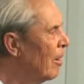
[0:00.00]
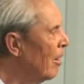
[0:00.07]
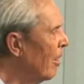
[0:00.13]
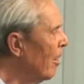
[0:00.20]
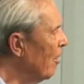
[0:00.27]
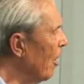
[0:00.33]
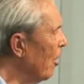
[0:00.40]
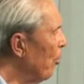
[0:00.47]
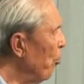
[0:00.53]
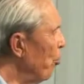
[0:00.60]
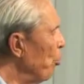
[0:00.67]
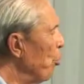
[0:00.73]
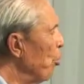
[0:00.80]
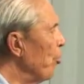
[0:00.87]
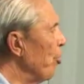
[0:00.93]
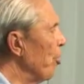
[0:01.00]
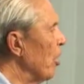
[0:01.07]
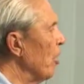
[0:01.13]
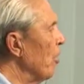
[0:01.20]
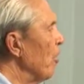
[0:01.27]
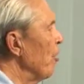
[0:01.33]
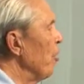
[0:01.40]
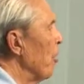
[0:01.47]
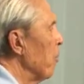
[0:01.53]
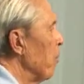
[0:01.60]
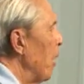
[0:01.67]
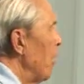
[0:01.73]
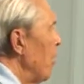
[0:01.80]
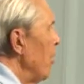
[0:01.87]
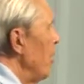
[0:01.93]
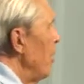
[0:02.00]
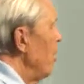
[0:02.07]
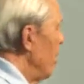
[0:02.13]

And those of you that are single and not married,